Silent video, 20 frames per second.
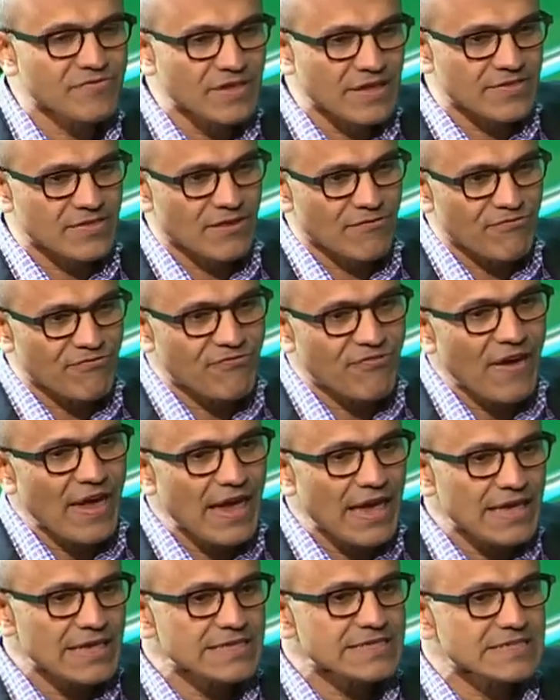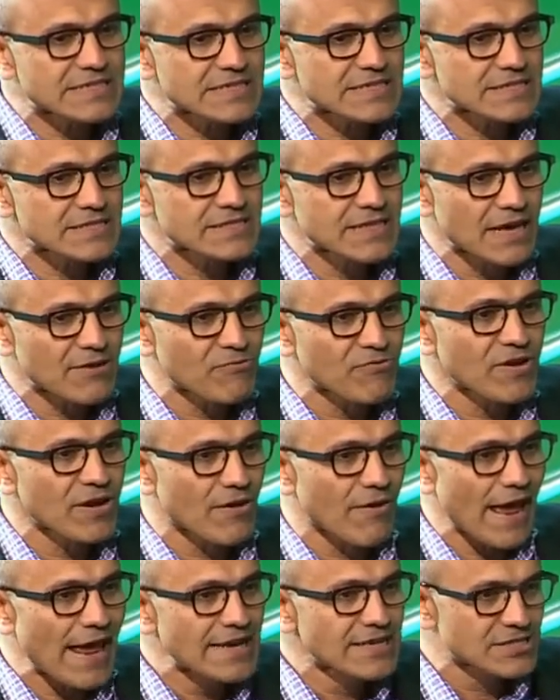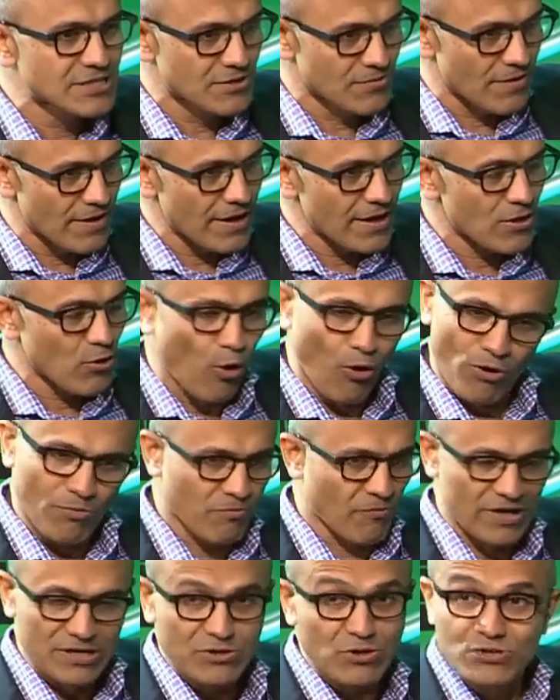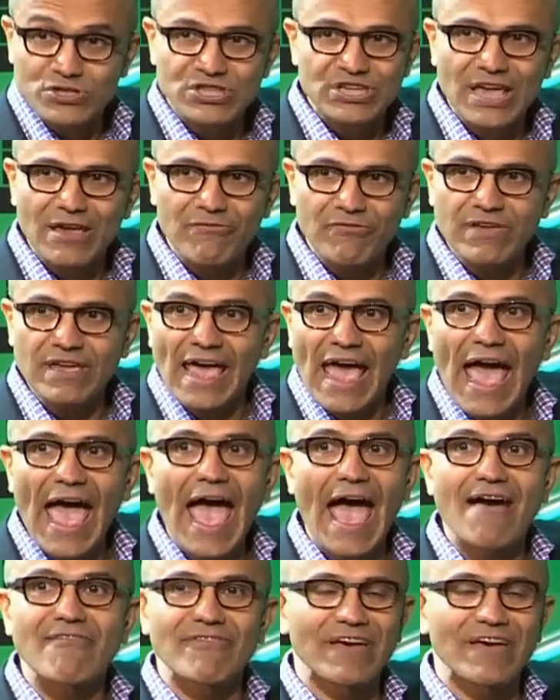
that the phase that we are entering, or one could say we have